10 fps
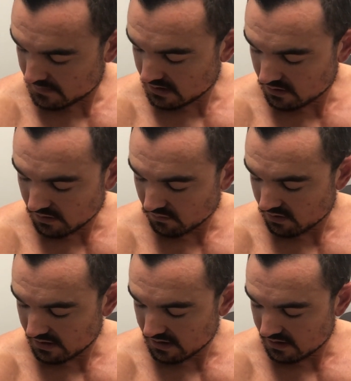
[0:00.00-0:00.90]
and you can
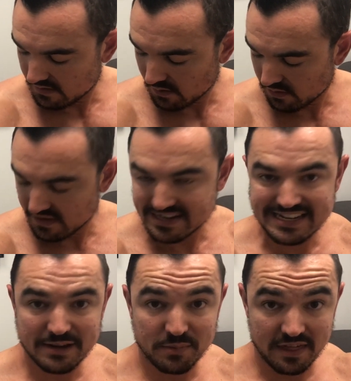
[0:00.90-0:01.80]
really get in there with the
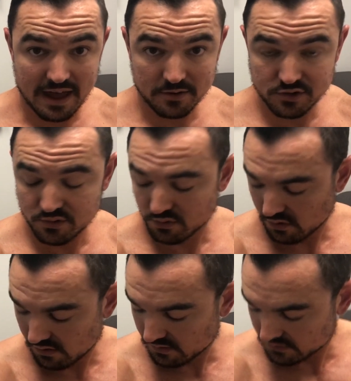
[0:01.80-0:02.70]
tip of that
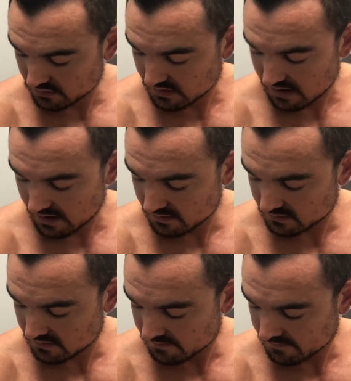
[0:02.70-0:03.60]
tool, which is
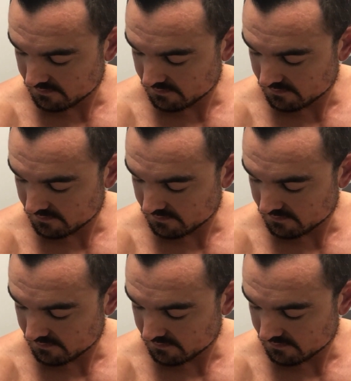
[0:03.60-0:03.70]
nice.